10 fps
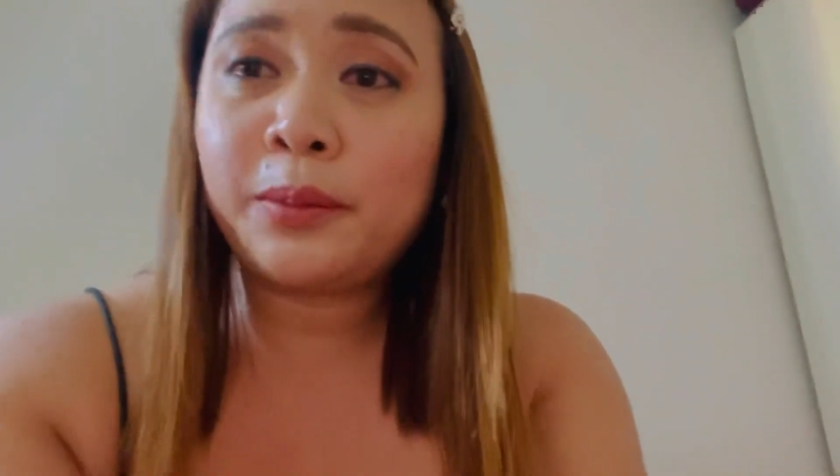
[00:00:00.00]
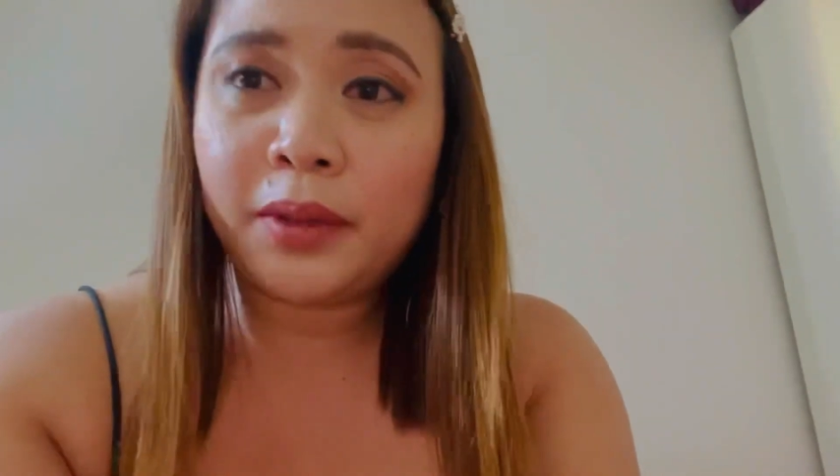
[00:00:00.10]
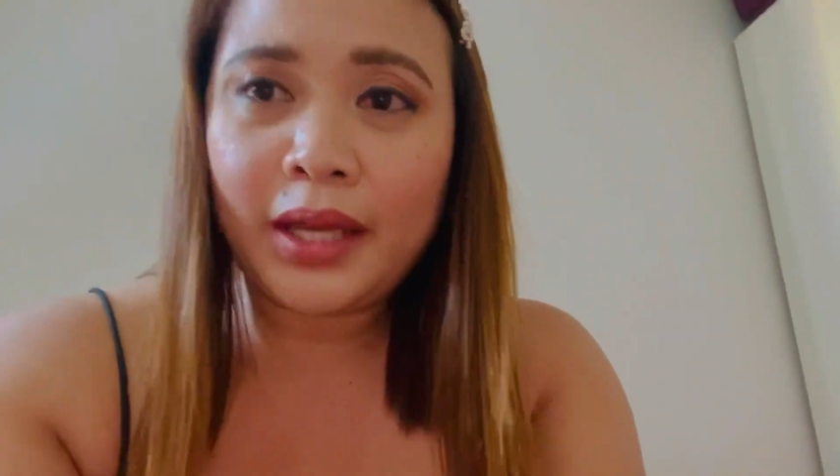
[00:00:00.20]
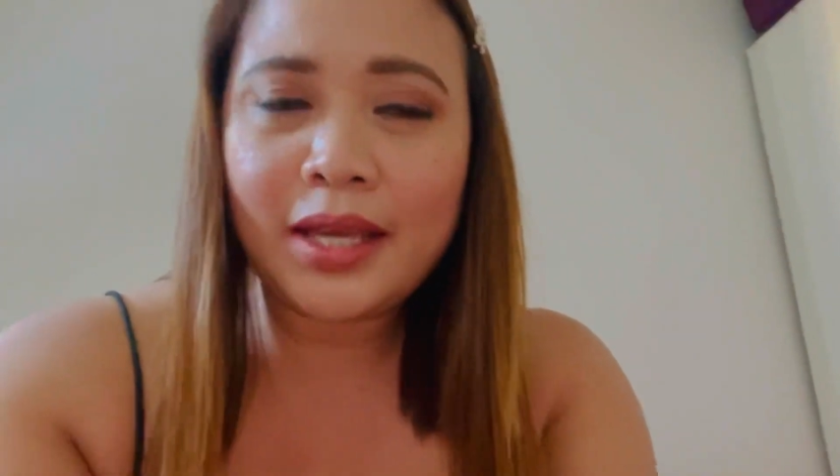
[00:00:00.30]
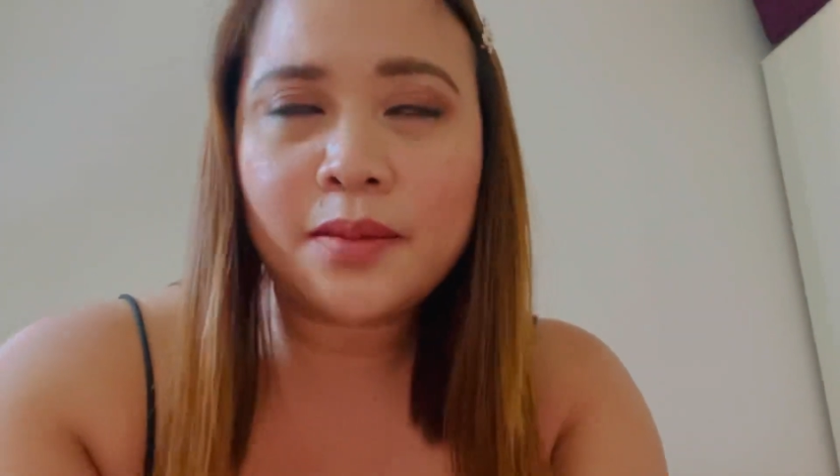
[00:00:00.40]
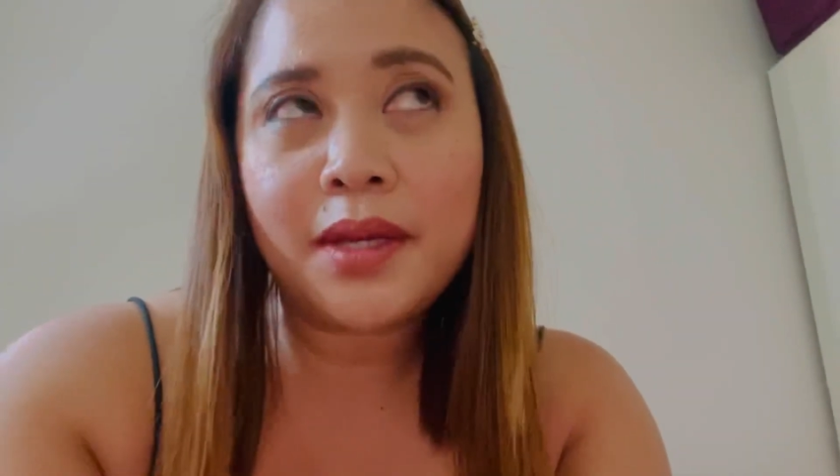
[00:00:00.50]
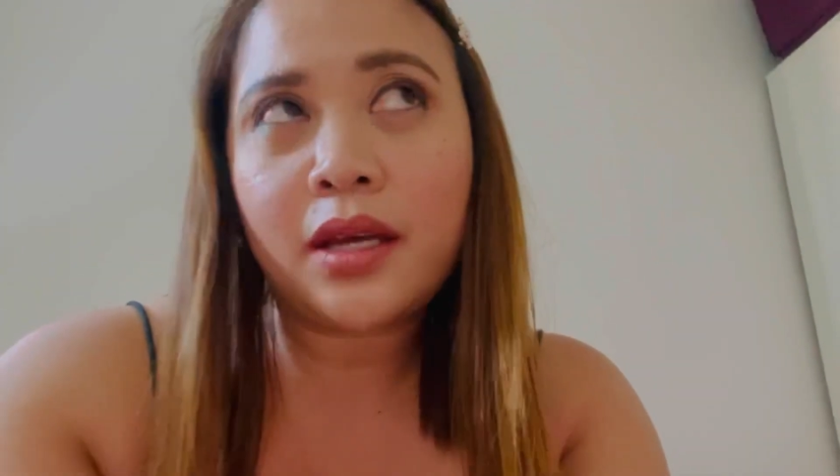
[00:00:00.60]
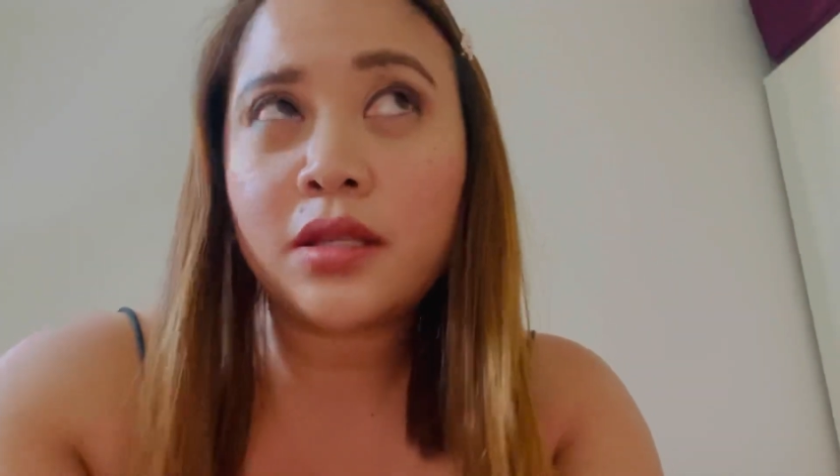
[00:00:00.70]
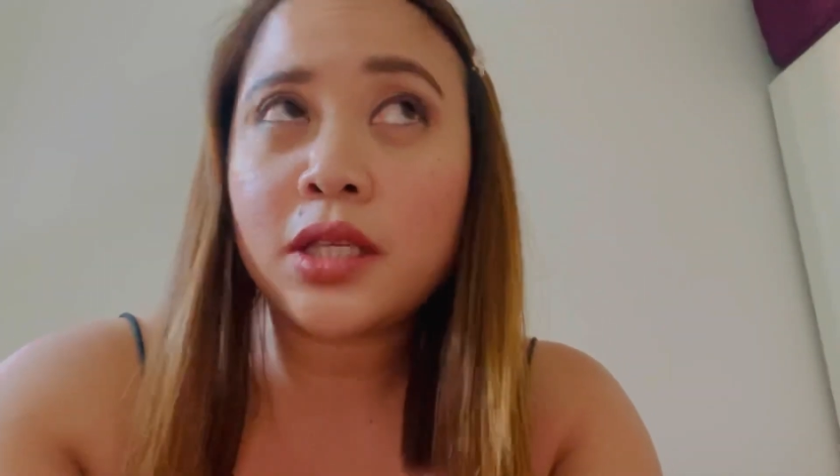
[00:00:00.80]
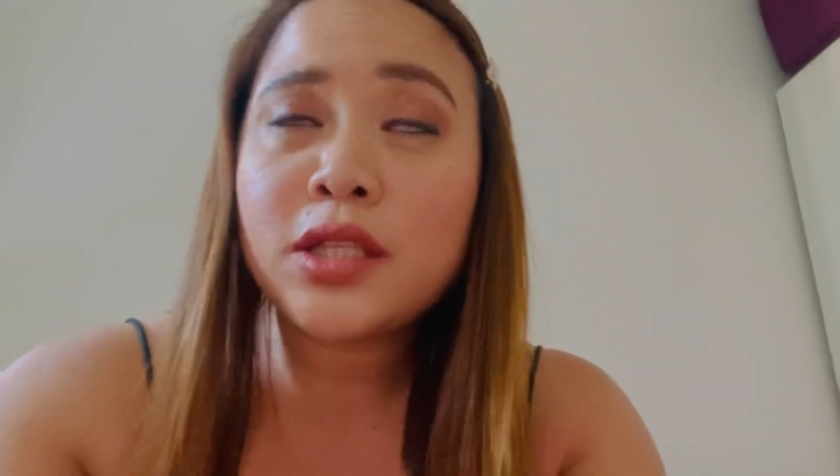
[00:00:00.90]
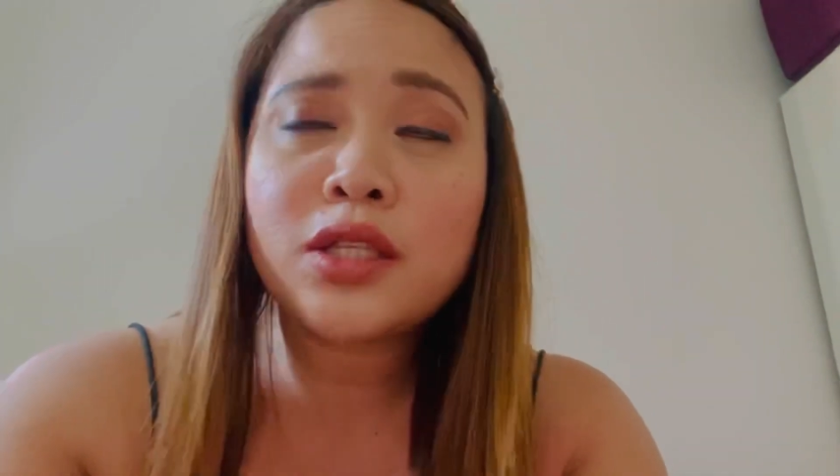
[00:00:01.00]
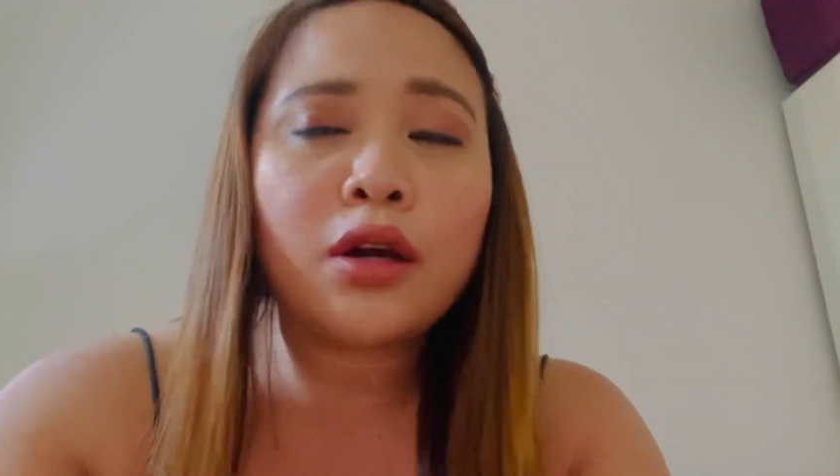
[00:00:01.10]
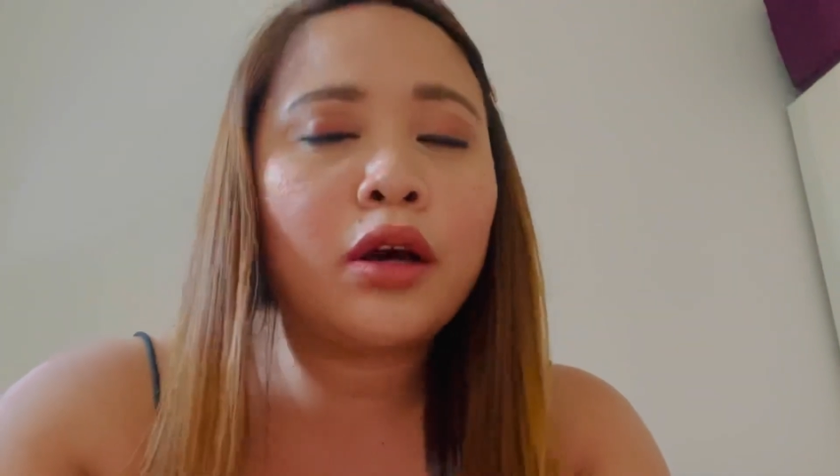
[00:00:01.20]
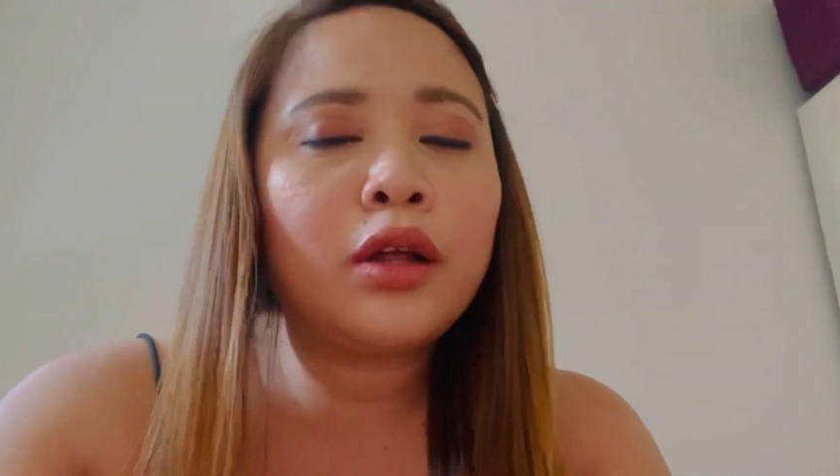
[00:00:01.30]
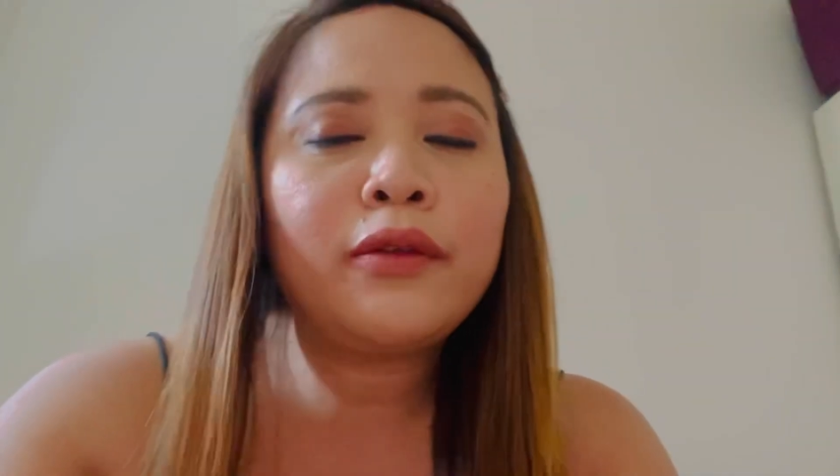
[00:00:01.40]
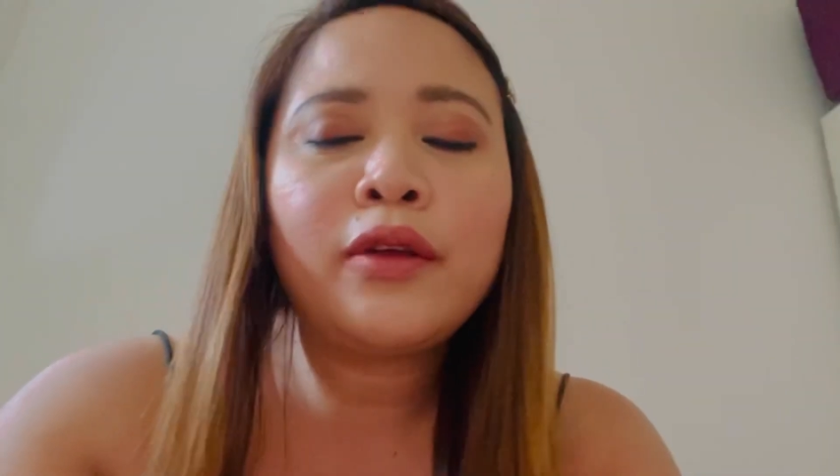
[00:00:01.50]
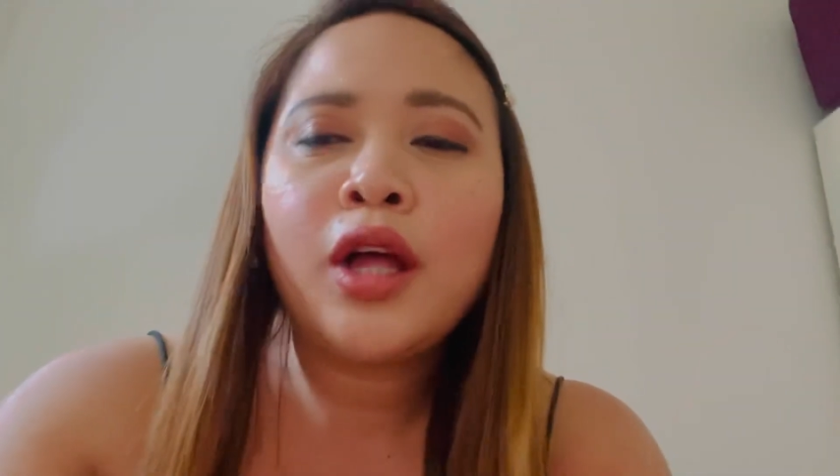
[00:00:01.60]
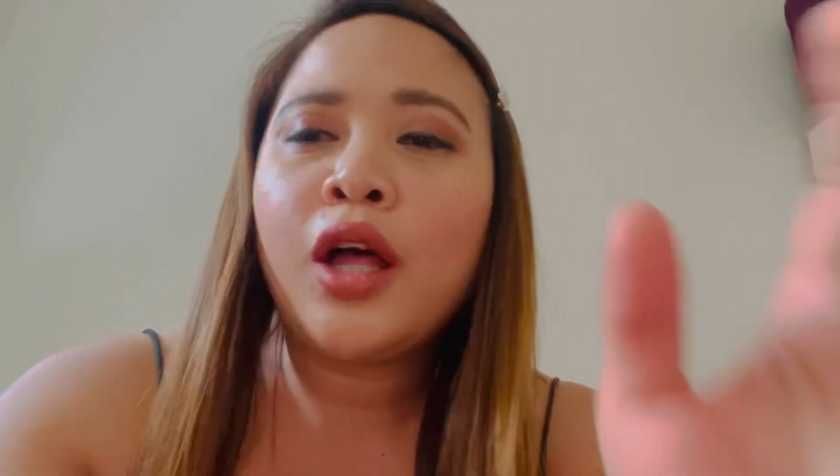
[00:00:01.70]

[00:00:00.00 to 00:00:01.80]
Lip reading: place because it's all